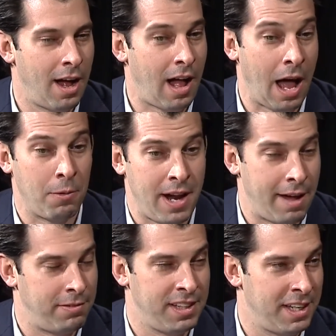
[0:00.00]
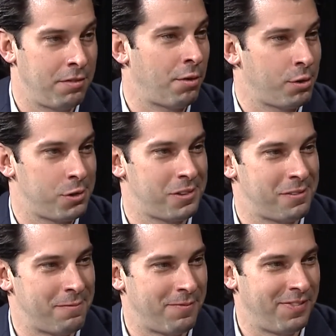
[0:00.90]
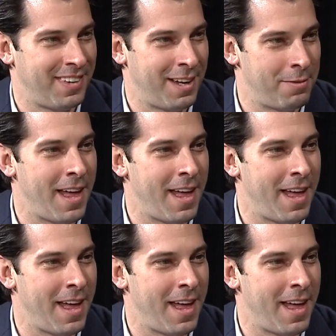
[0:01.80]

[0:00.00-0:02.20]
I would have the inverse of